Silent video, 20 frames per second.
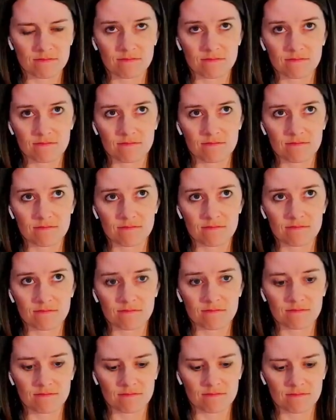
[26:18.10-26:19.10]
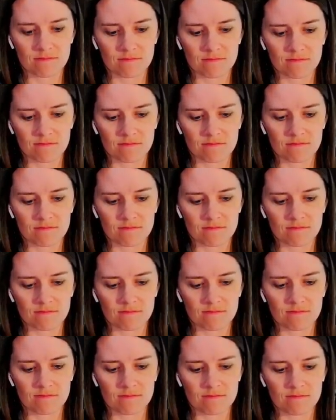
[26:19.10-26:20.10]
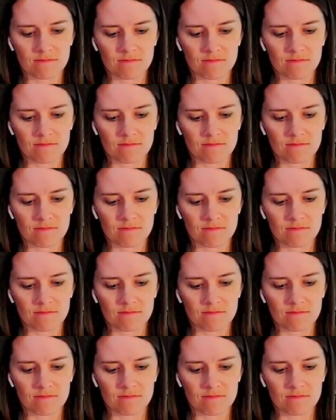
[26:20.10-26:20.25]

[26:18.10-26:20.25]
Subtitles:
[no speech]